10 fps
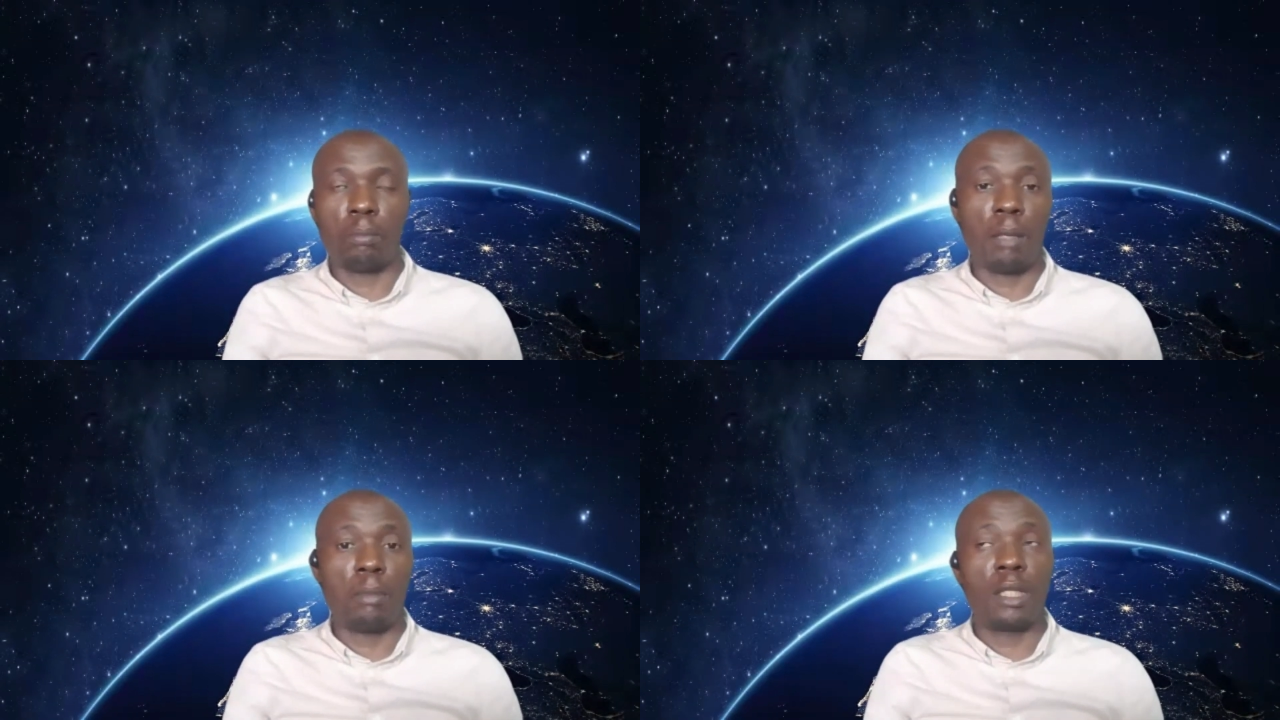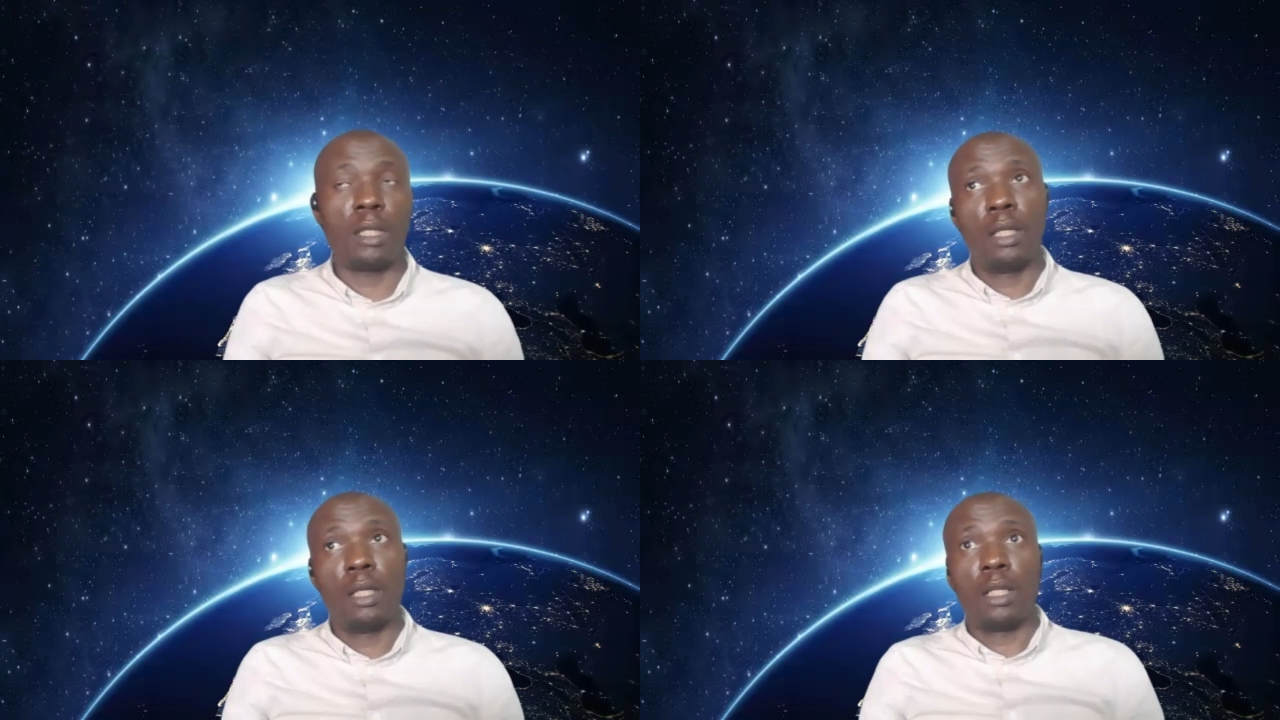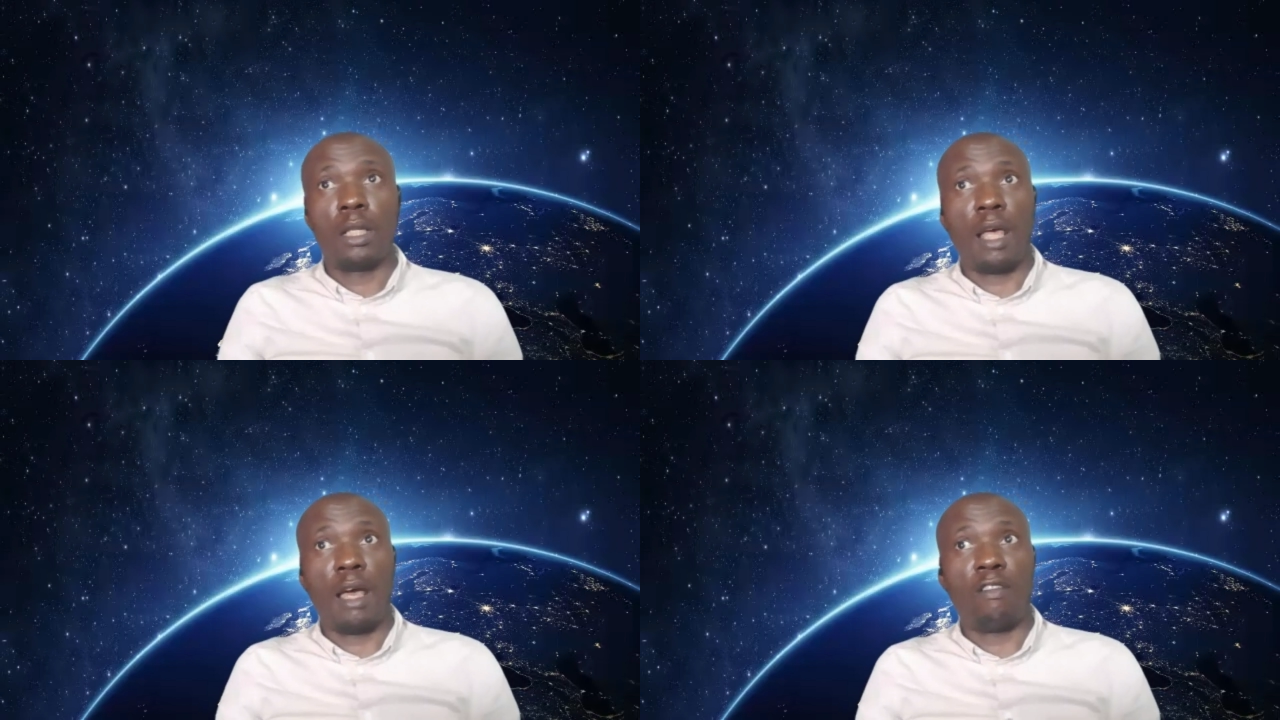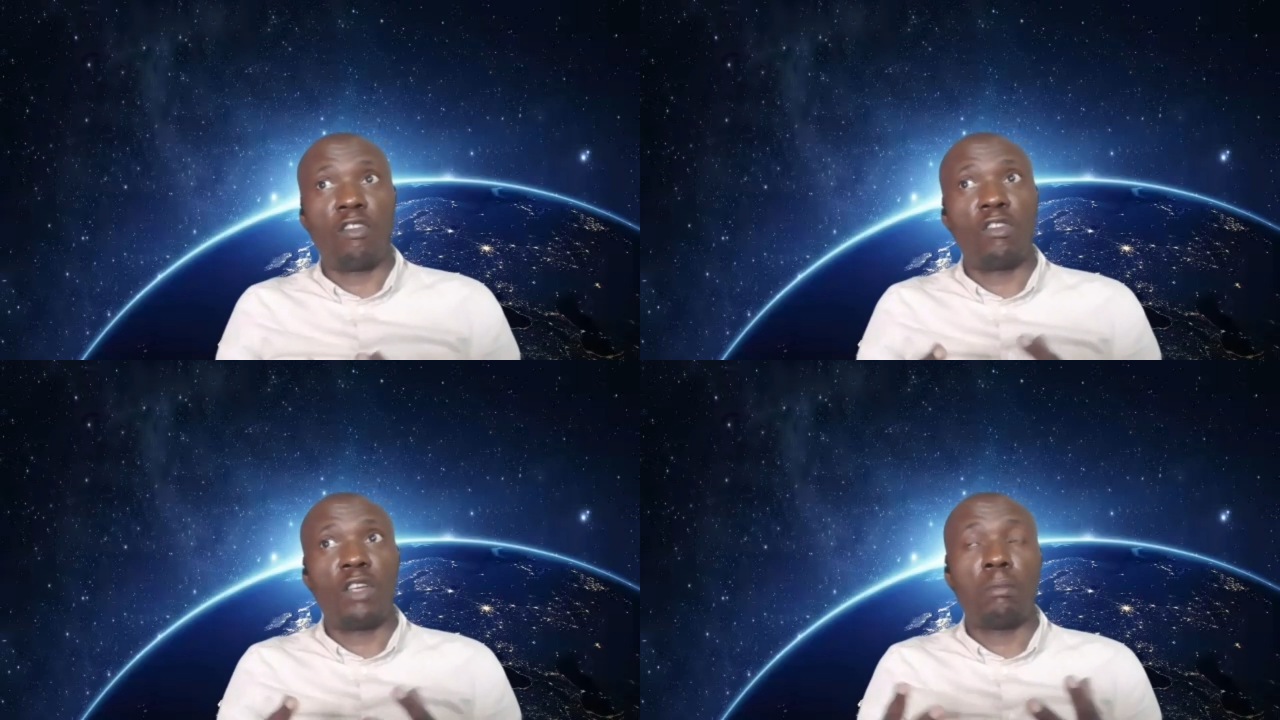Maybe they have
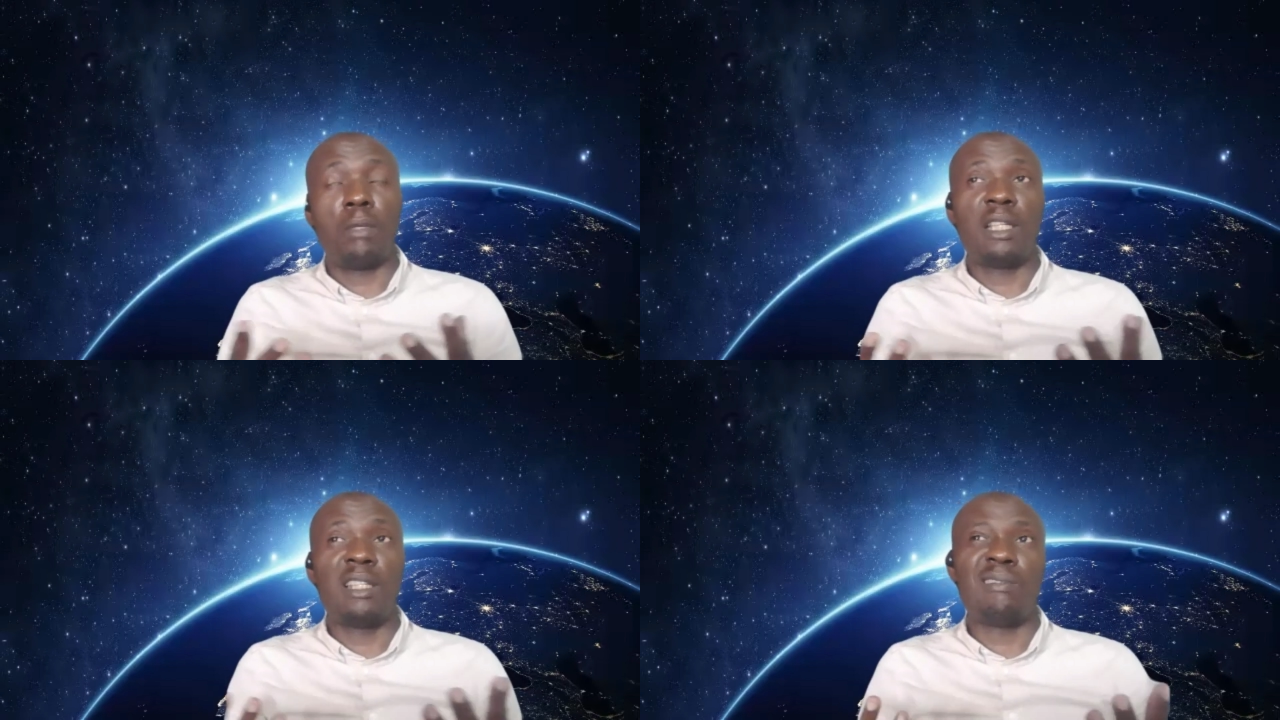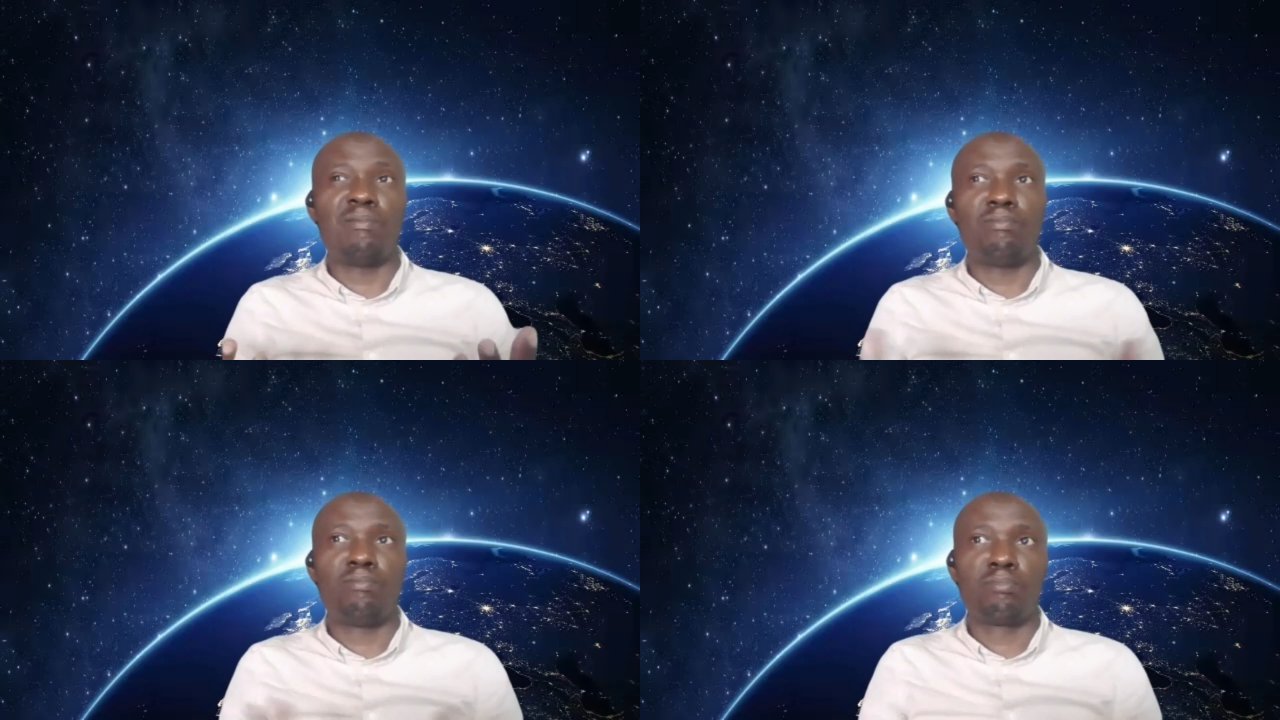even been,